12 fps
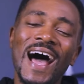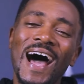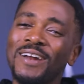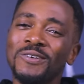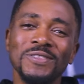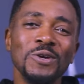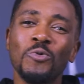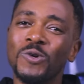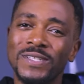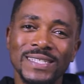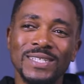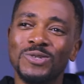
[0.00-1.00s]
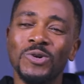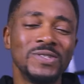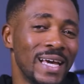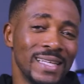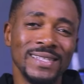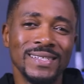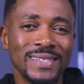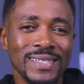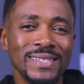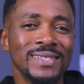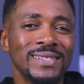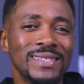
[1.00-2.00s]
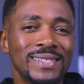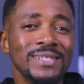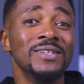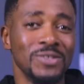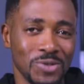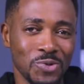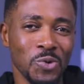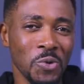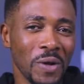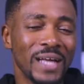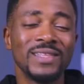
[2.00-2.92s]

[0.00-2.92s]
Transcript: I don't think Wosi is going to end this season still in school.